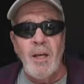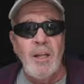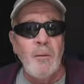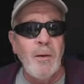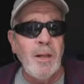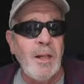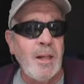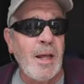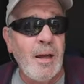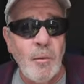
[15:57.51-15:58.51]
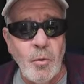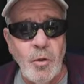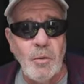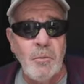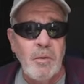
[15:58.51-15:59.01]
and then we let
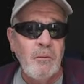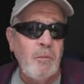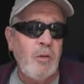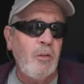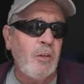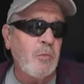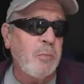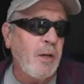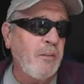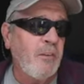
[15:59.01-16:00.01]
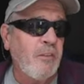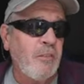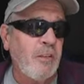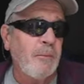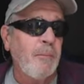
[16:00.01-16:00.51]
Lightroom do this
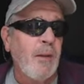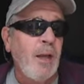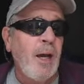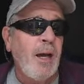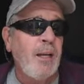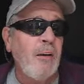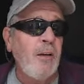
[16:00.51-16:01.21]
processing. I